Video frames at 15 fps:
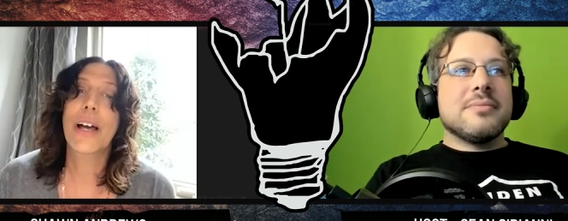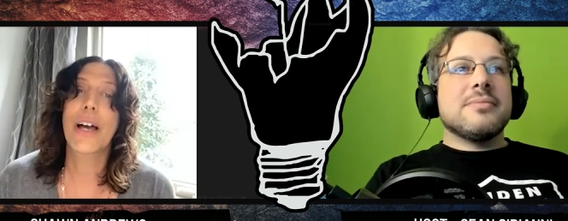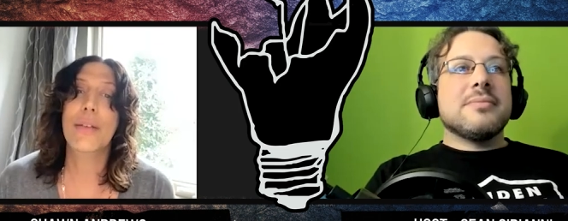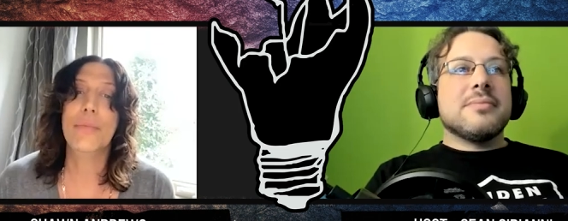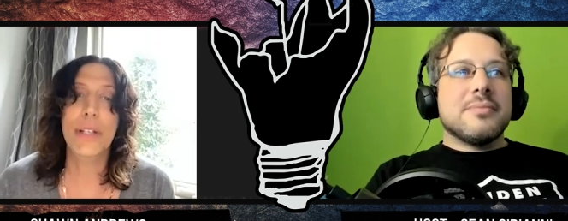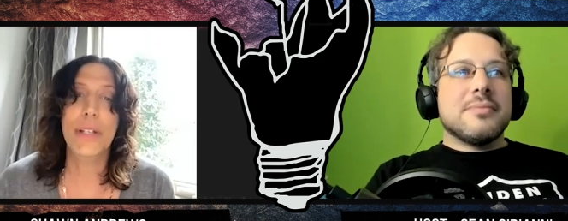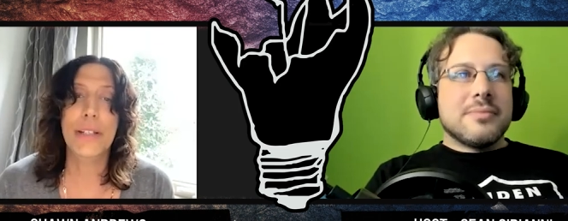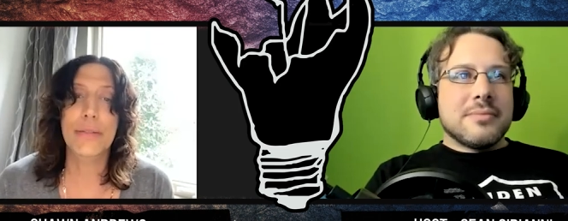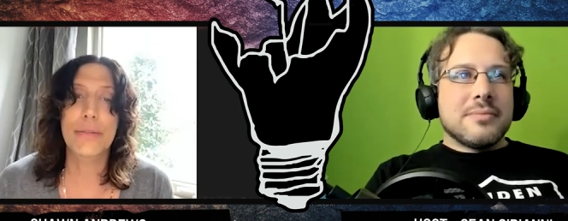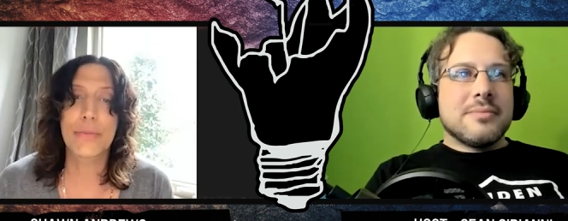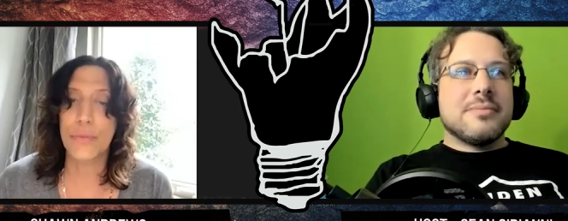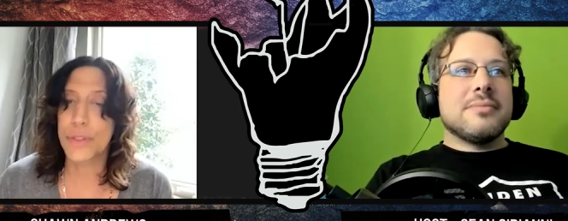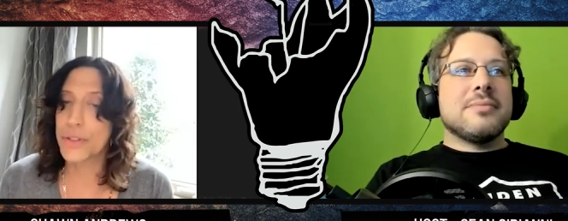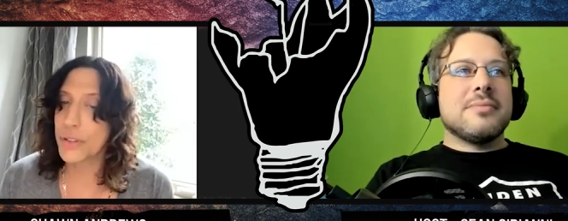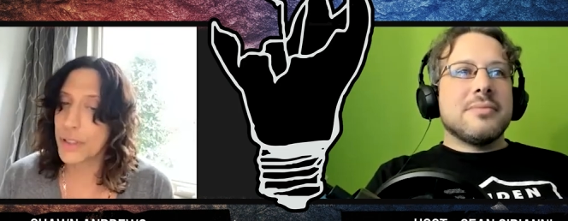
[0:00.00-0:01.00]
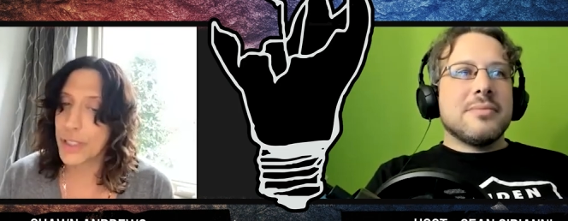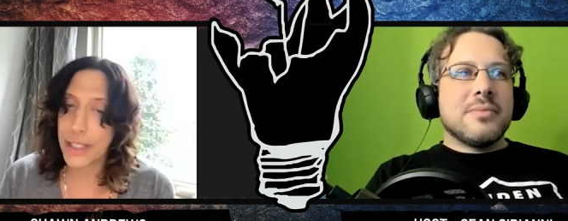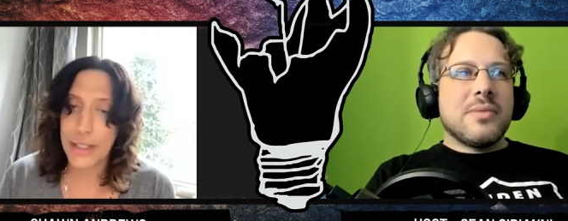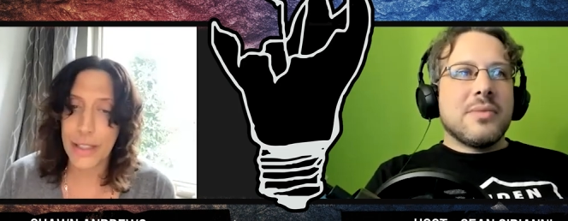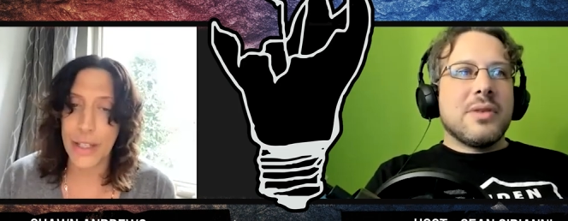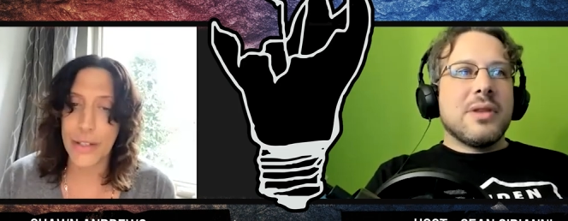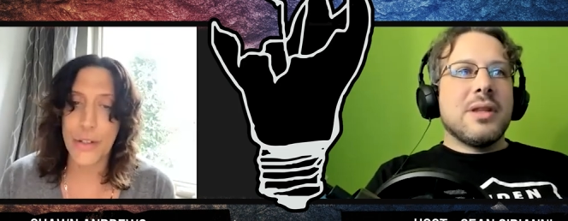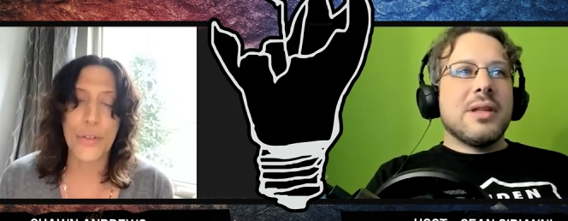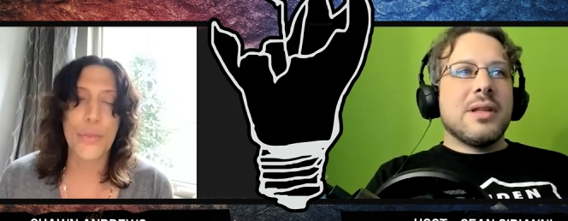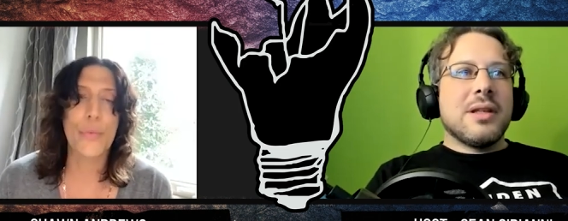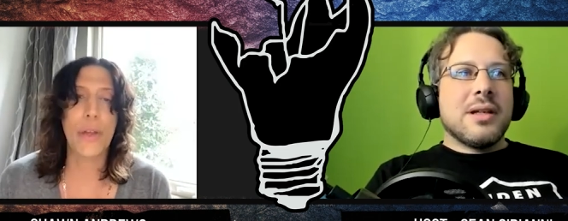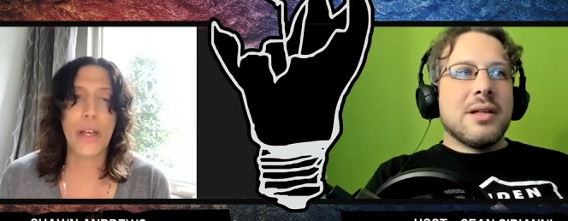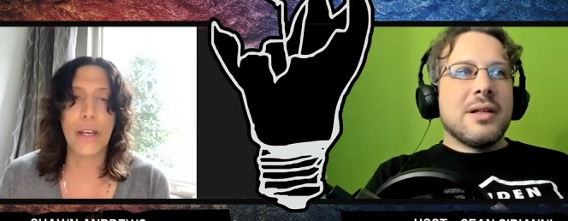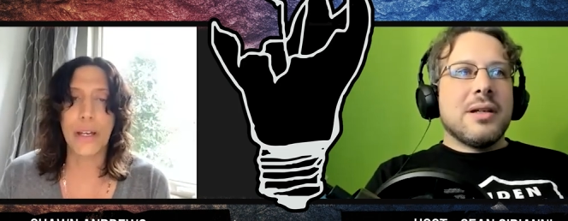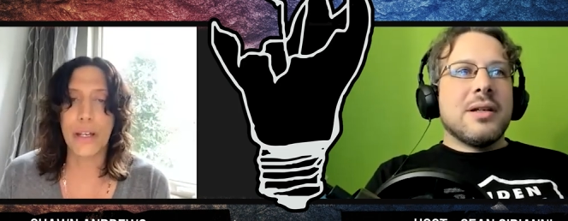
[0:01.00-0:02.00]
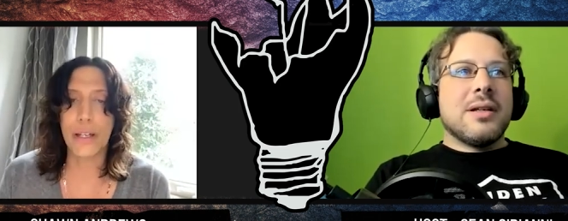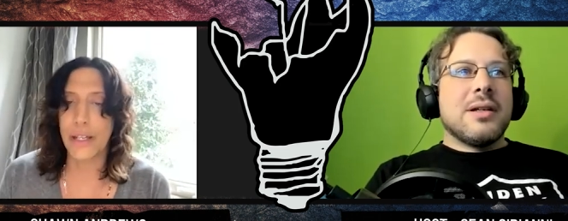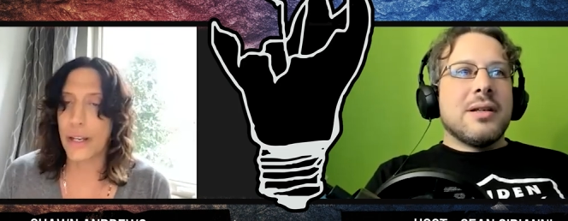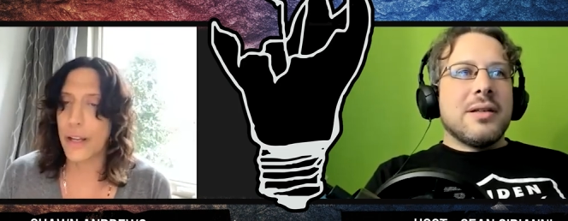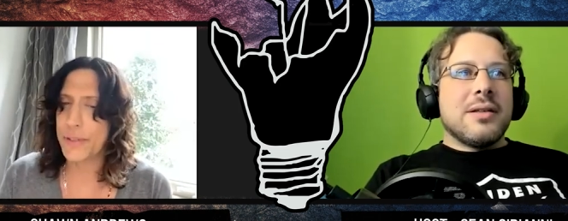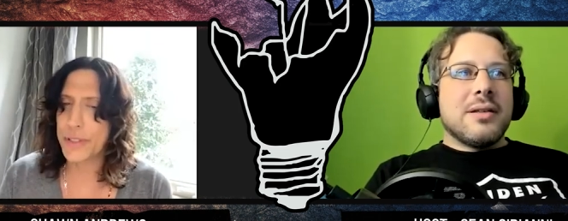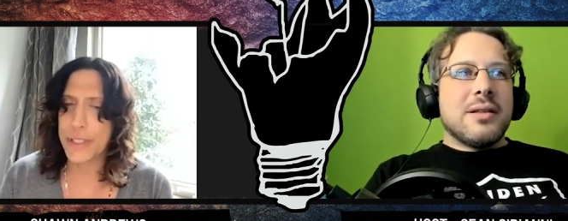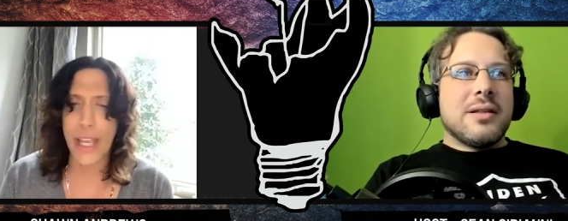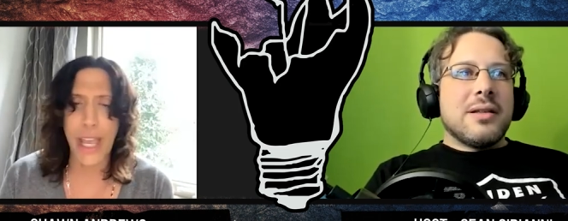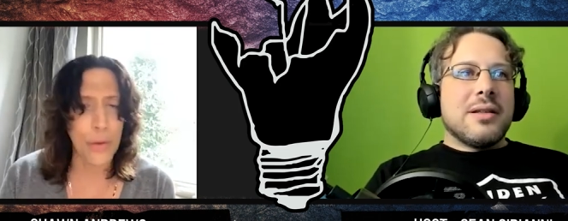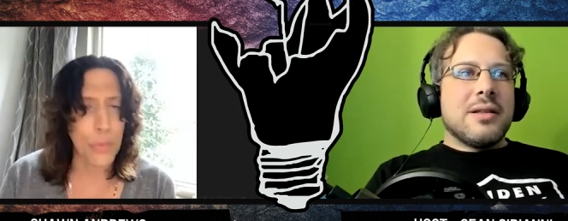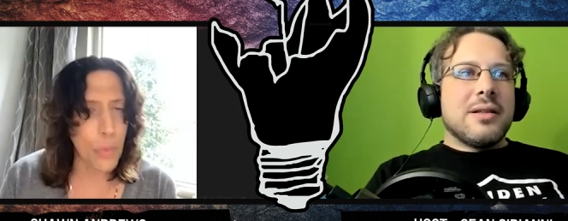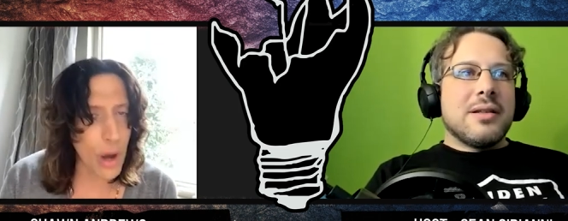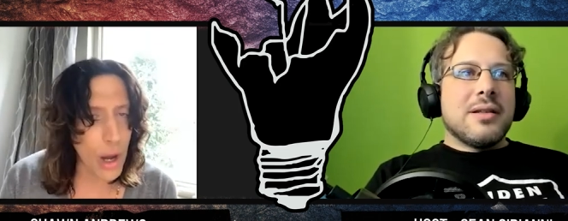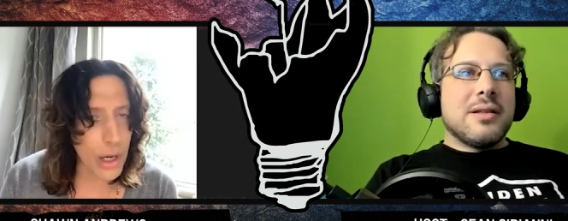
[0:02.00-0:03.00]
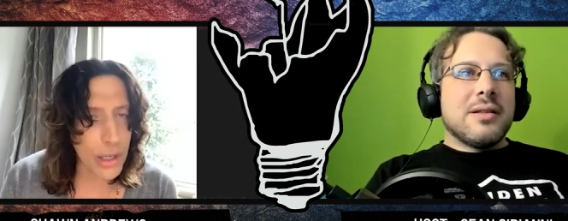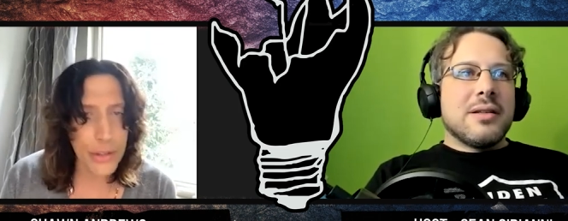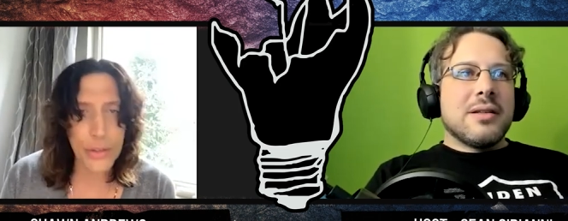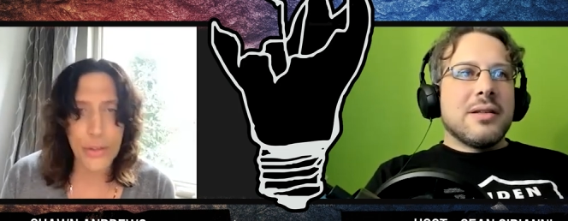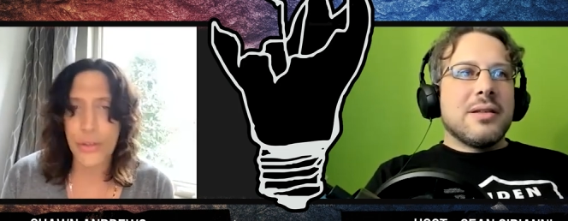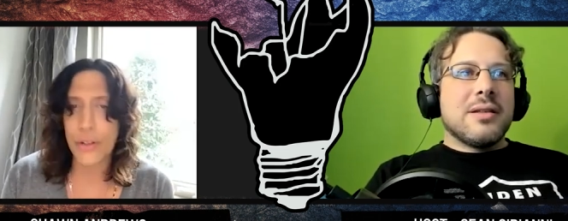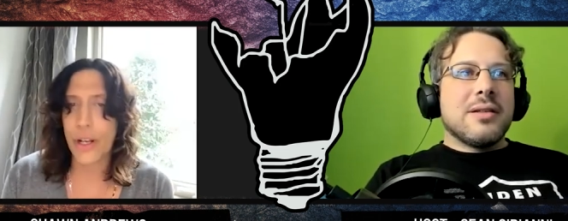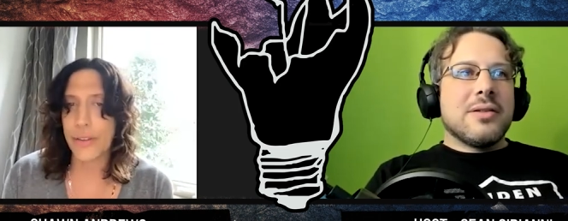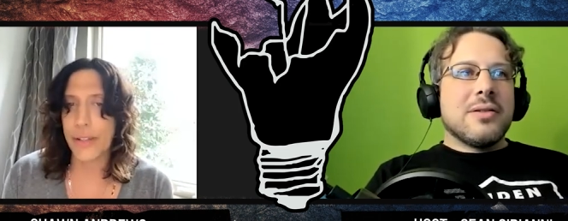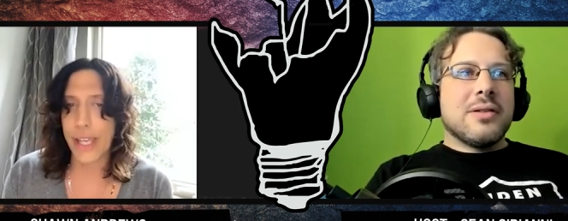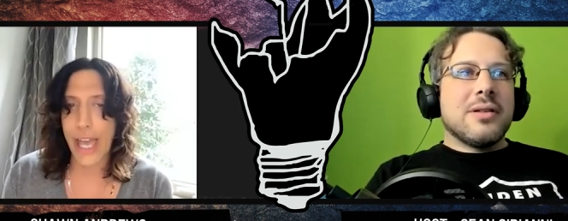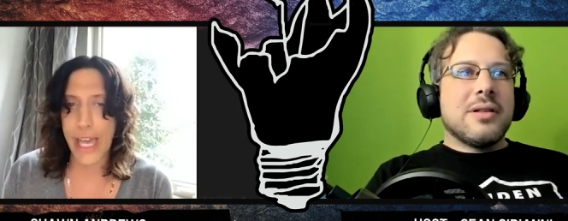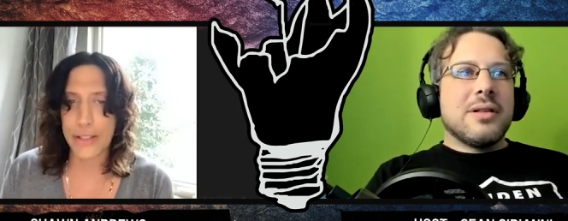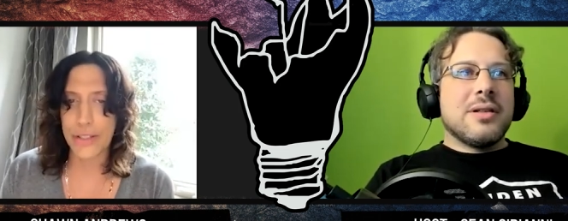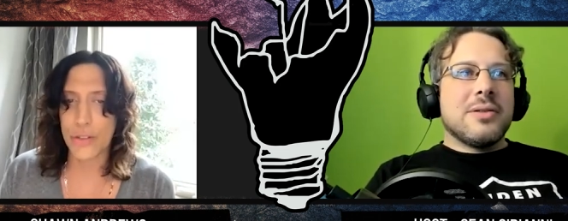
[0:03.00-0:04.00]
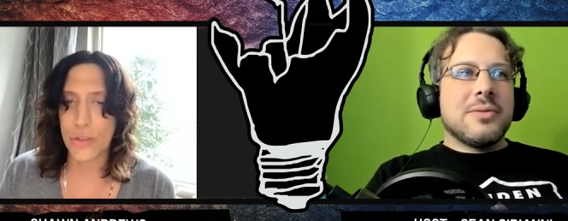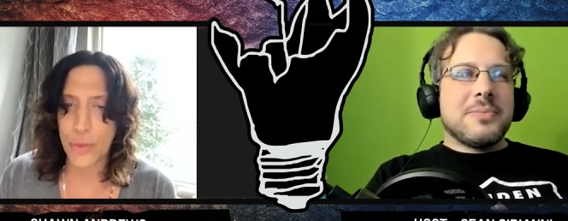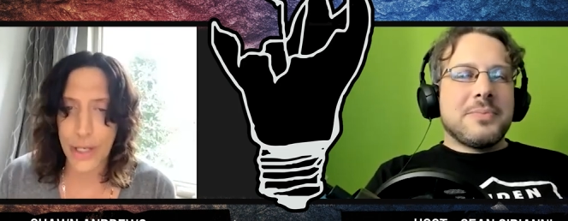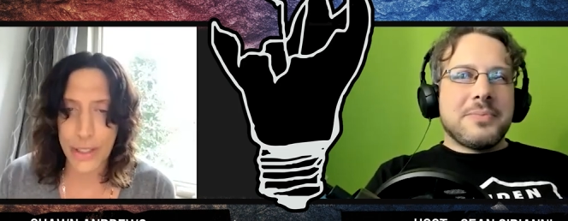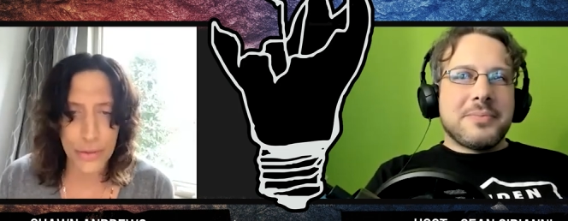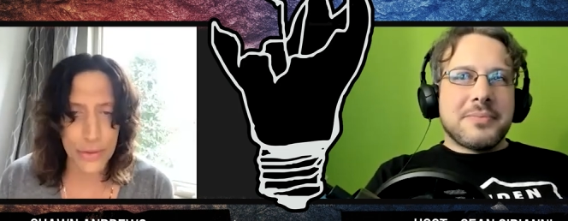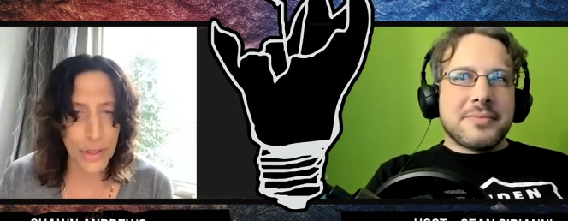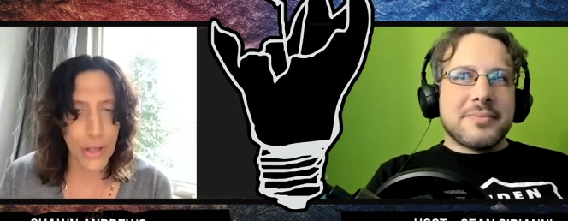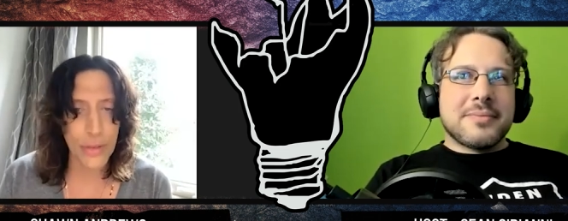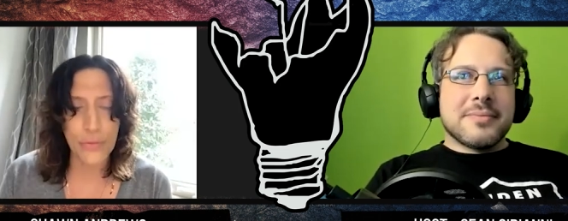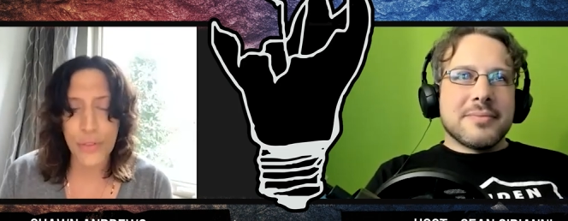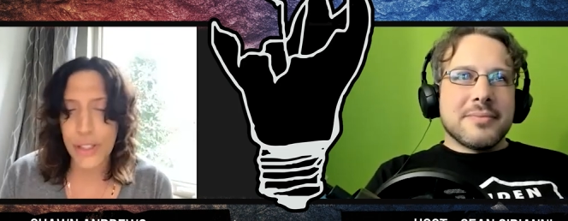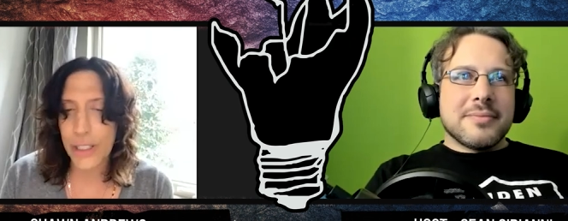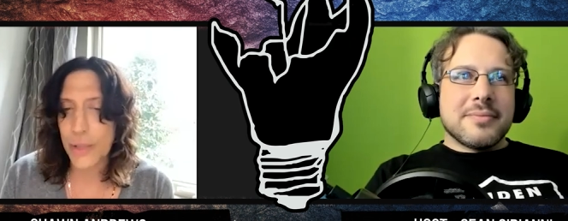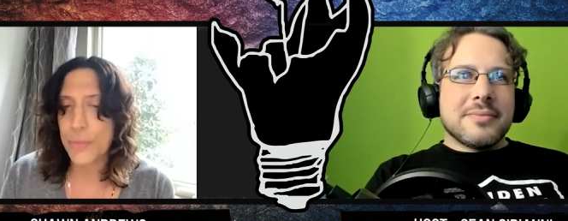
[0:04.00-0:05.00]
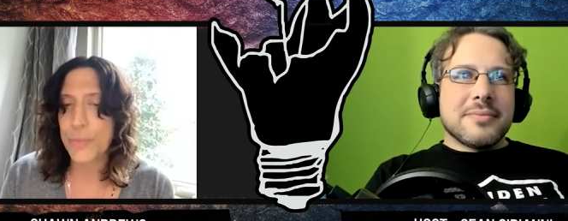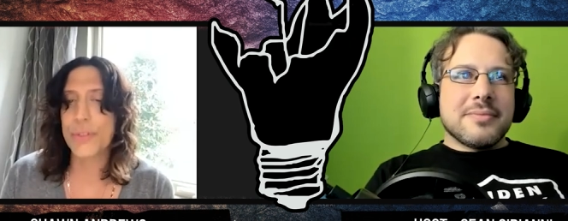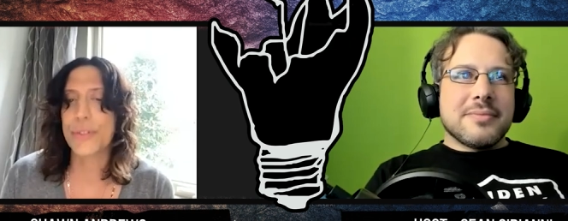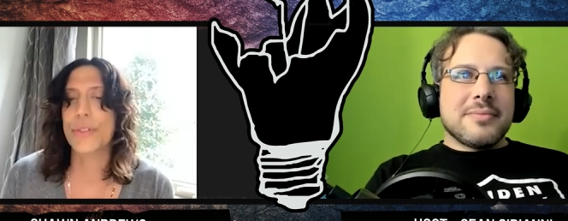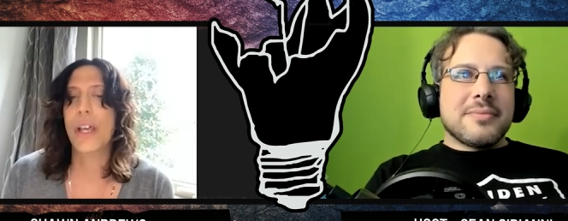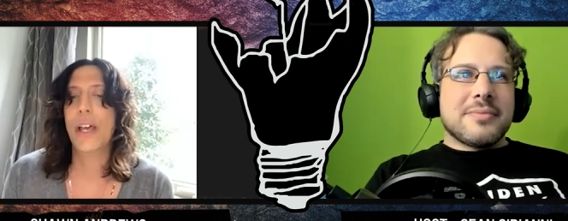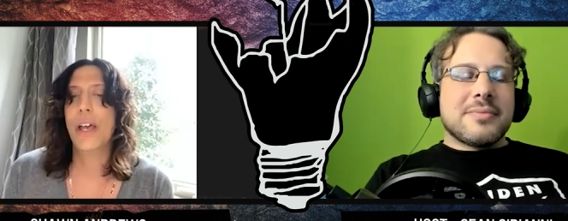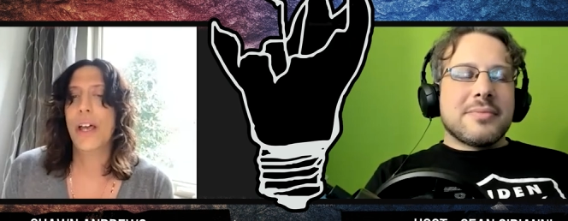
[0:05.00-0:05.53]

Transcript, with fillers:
Speaker 1: I mean, Richard Linklater, uh, and obviously Anne Walker and the casting director Don Phillips.